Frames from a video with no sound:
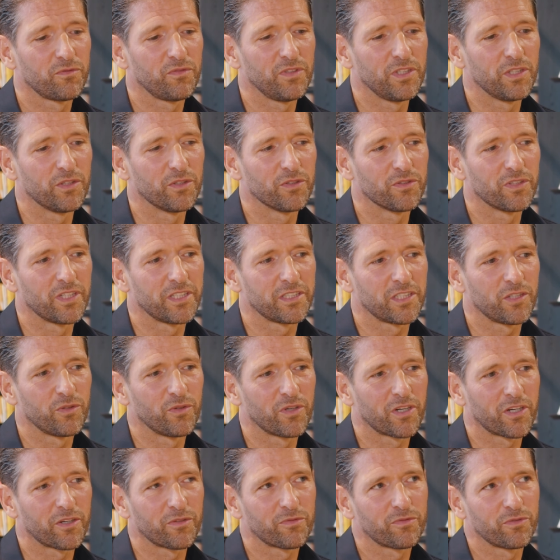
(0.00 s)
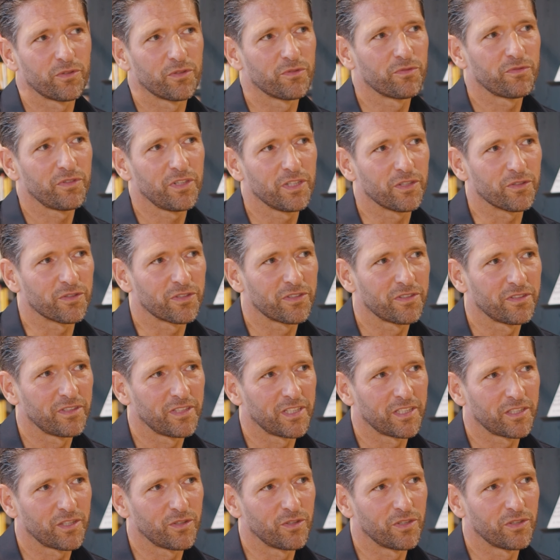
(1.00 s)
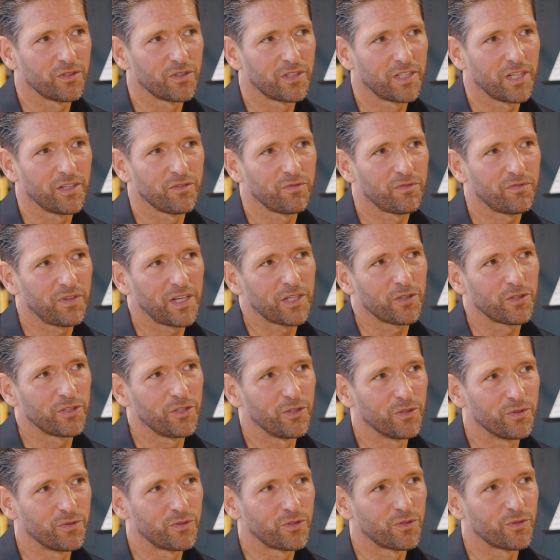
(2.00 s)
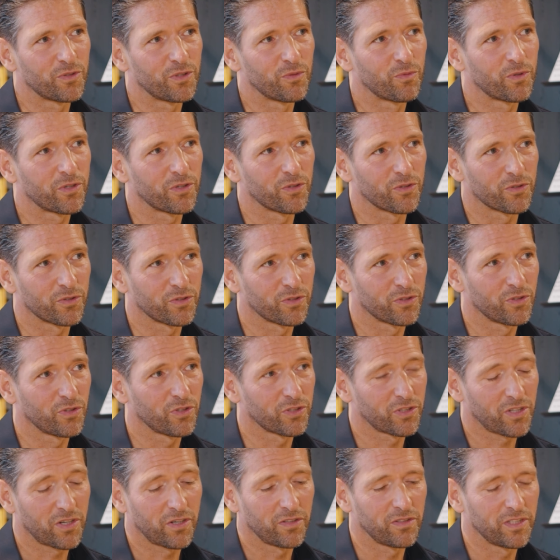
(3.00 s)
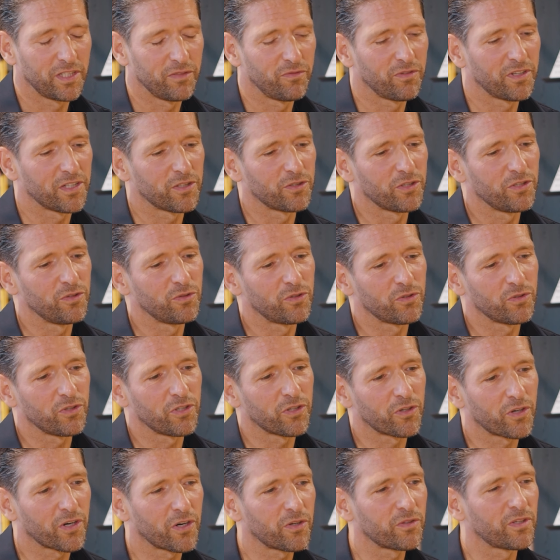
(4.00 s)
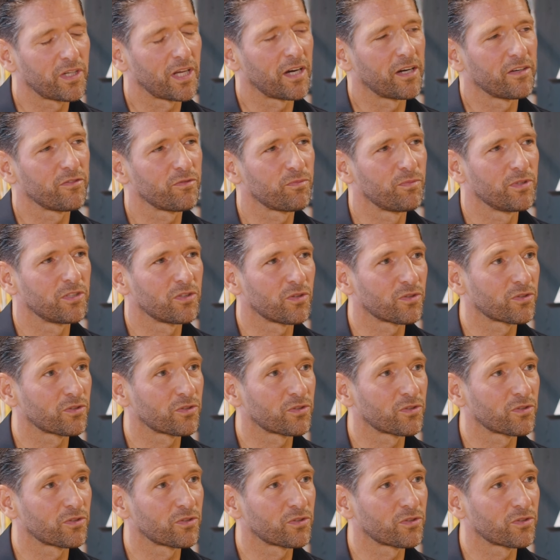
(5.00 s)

feel that you are fulfilled, that you give value to the world, not only value to your own life, but